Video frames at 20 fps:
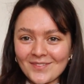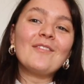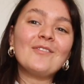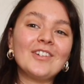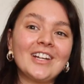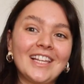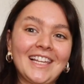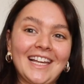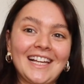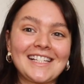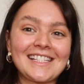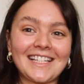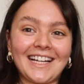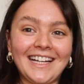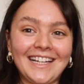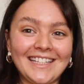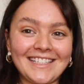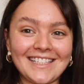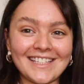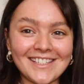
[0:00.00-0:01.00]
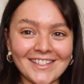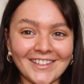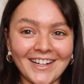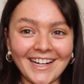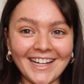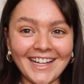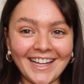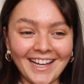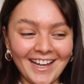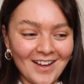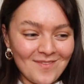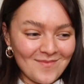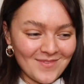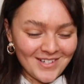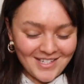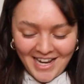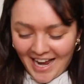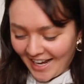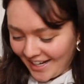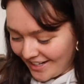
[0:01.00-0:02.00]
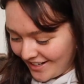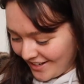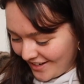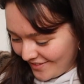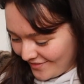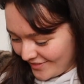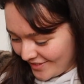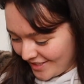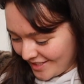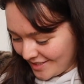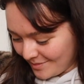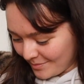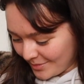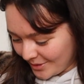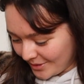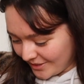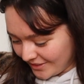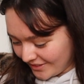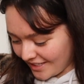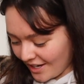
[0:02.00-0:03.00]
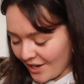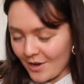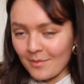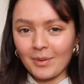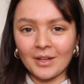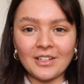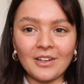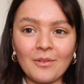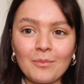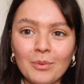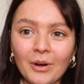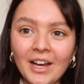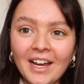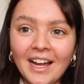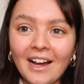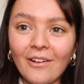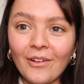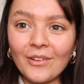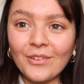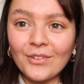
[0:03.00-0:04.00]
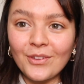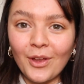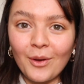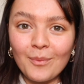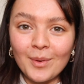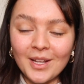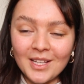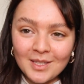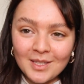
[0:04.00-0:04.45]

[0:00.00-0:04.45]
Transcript: I'm really excited to try it. I'm kind of nervous, but I hope I don't break out in so many